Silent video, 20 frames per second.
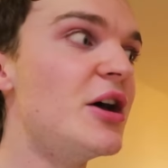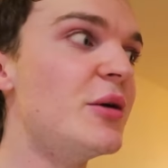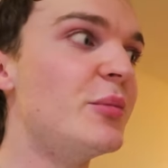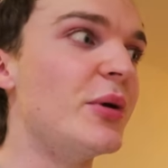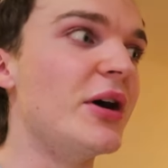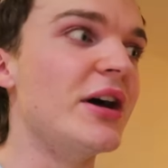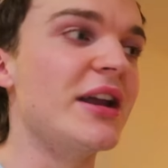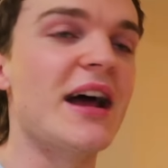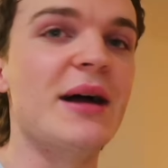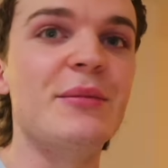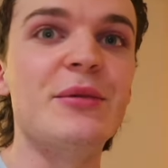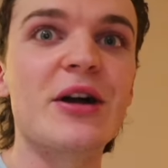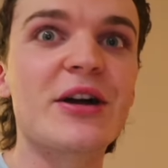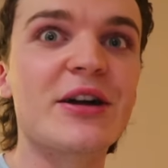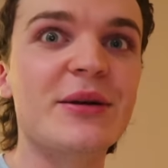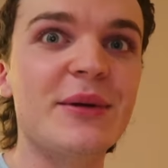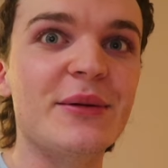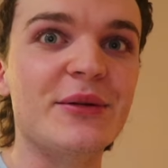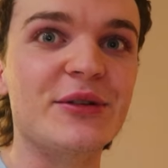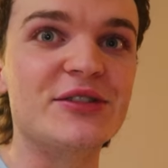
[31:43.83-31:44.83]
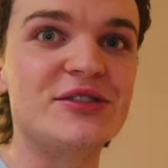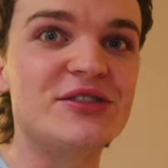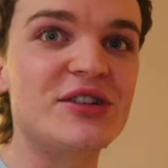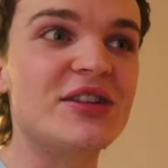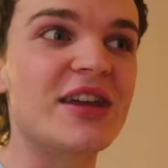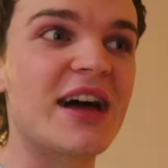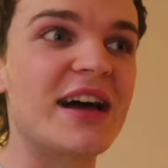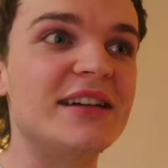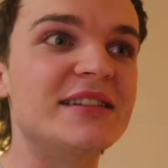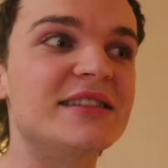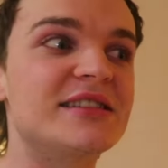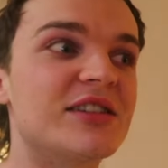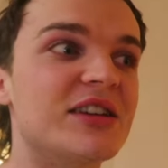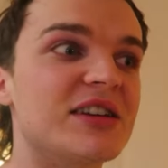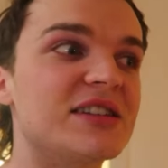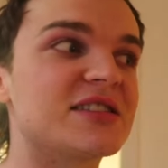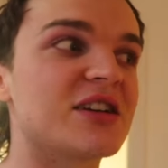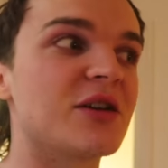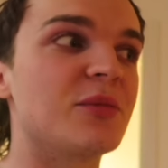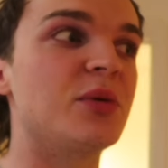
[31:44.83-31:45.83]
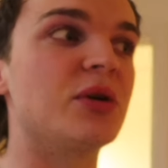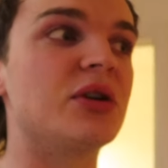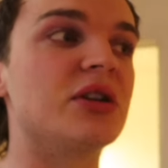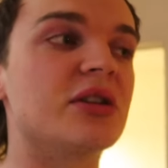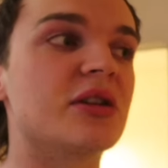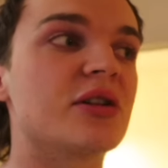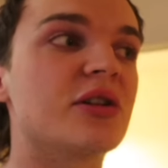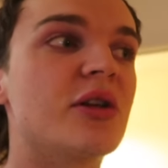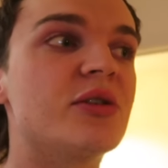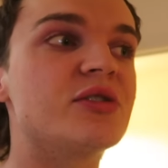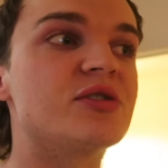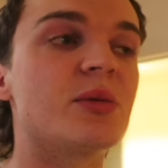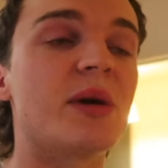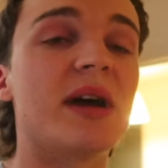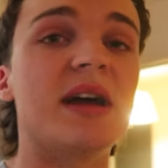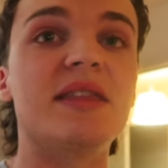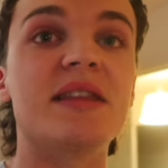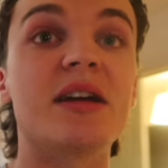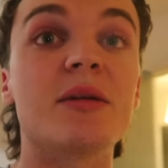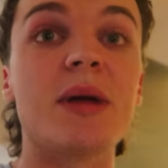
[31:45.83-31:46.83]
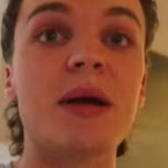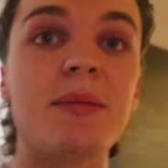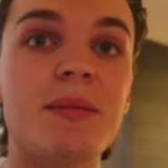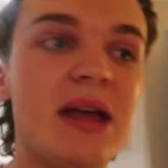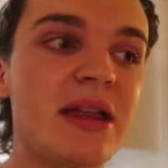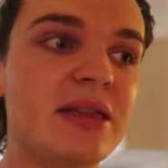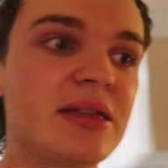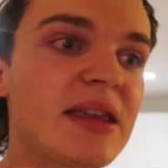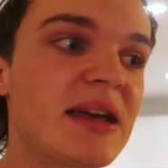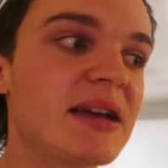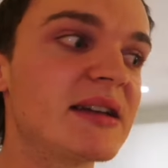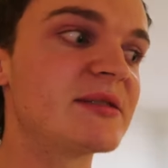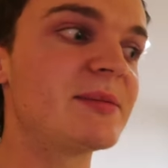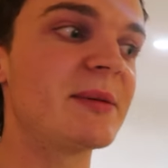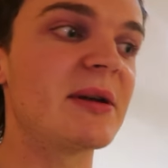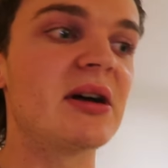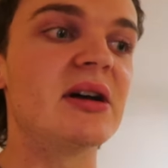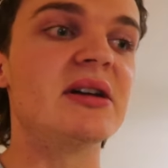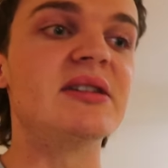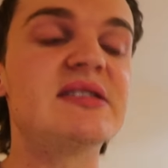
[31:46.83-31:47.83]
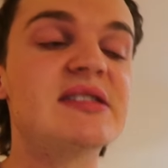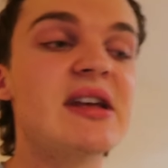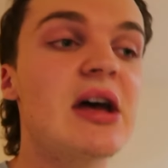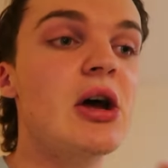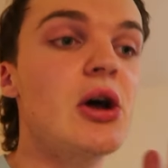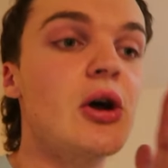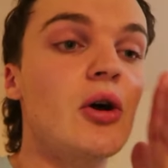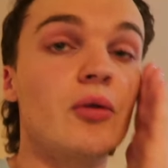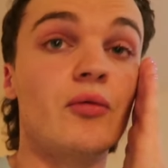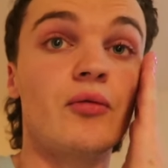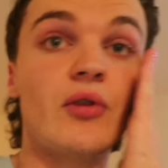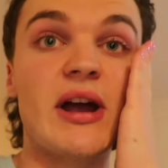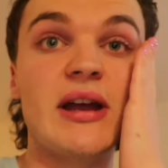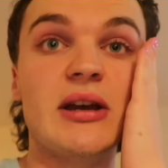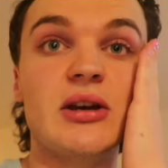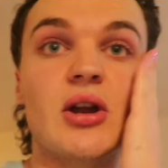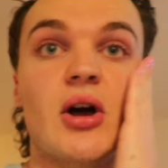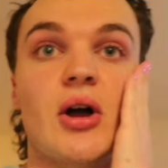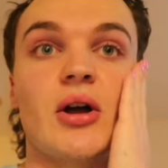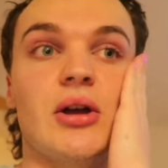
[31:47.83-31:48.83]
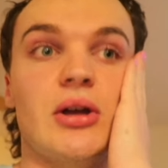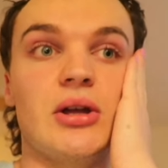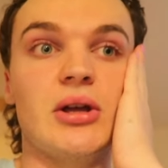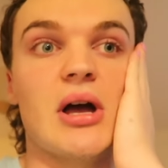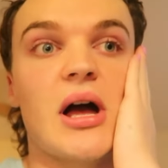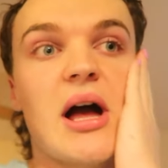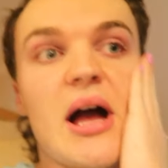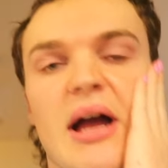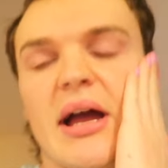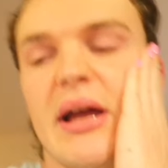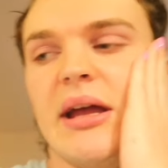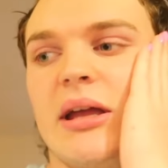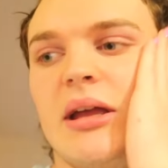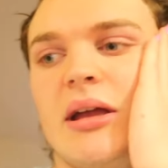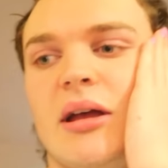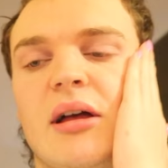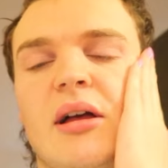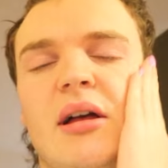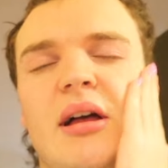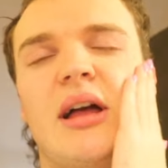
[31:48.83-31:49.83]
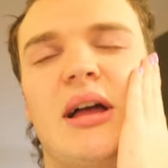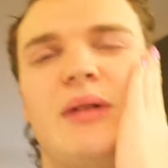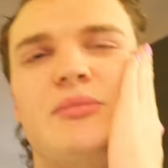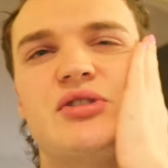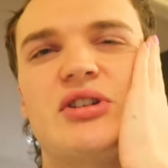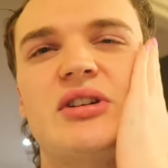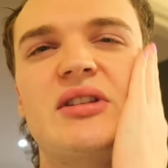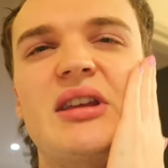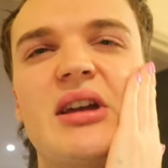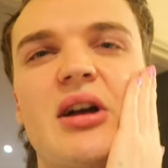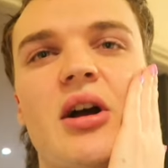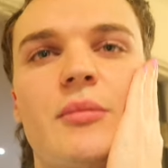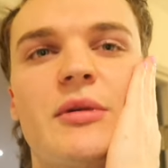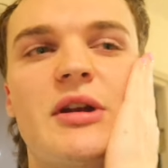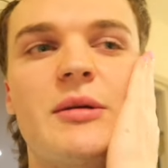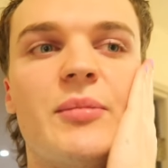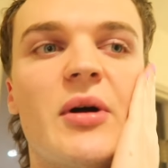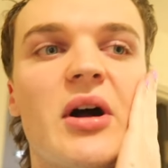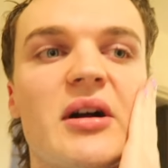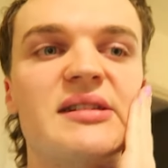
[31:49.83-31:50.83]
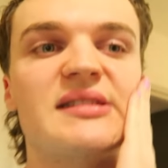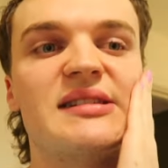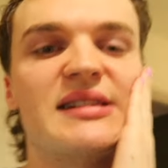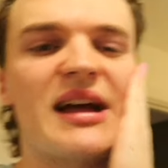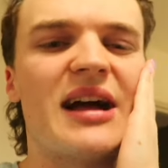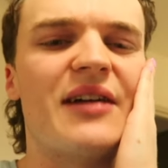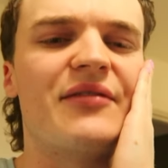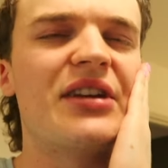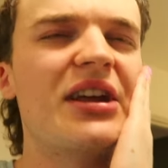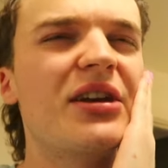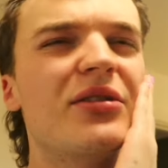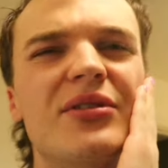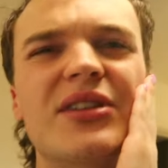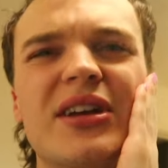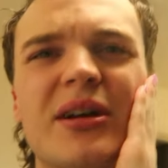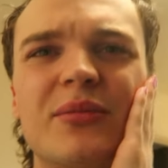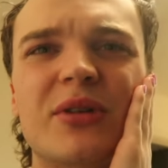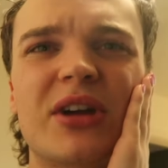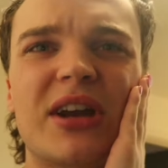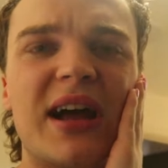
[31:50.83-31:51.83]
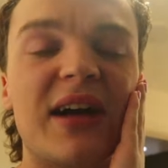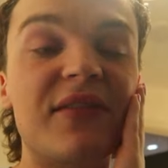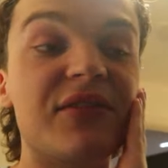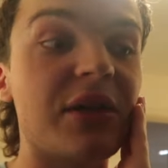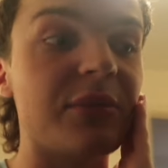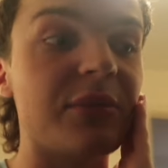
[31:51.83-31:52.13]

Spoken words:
But I'm not gonna be able to do that until I start putting the clothes away, and they're my main things because right now I'm trying to think how many boxes I have, and I don't think I'm gonna have